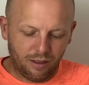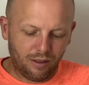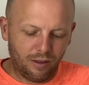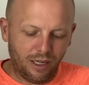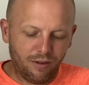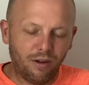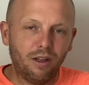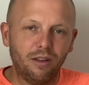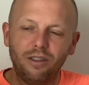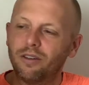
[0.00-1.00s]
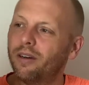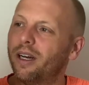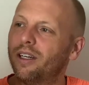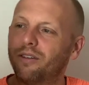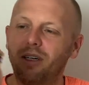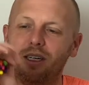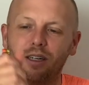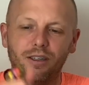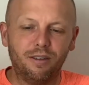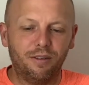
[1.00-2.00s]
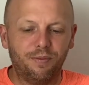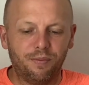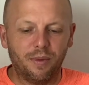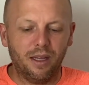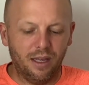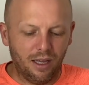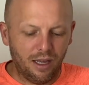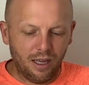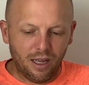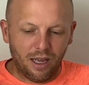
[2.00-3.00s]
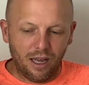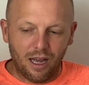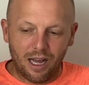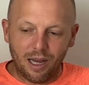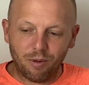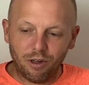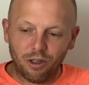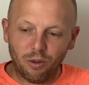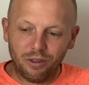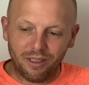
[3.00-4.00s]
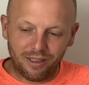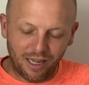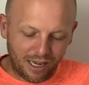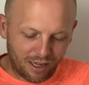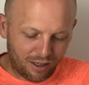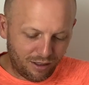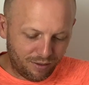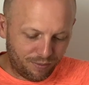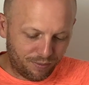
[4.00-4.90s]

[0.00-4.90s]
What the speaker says: So I have all of these crayons right here. I'm going to go to the tail.